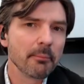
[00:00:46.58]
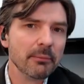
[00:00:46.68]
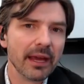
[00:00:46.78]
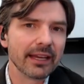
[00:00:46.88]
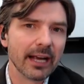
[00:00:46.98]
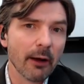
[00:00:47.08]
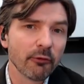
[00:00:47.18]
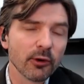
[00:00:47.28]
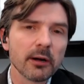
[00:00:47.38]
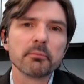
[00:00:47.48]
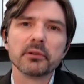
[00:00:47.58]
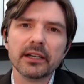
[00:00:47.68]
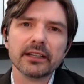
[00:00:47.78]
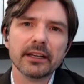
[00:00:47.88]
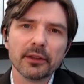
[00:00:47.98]
be making up for it,
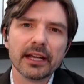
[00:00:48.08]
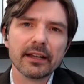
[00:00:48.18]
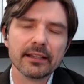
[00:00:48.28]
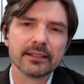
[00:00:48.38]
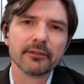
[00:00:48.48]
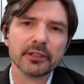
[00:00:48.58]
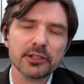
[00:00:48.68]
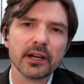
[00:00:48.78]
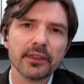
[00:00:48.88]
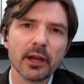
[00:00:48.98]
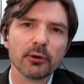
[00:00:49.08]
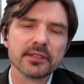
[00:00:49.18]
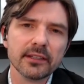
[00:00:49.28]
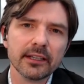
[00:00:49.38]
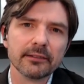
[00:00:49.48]
but, you know, that is definitely a trend that we're
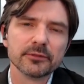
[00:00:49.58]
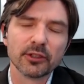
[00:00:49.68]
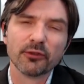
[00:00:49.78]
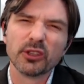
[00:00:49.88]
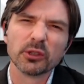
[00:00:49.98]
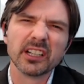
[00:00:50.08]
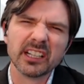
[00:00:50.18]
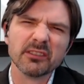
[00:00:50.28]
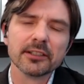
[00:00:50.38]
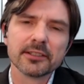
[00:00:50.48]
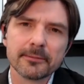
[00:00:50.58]
seeing. So fewer givers.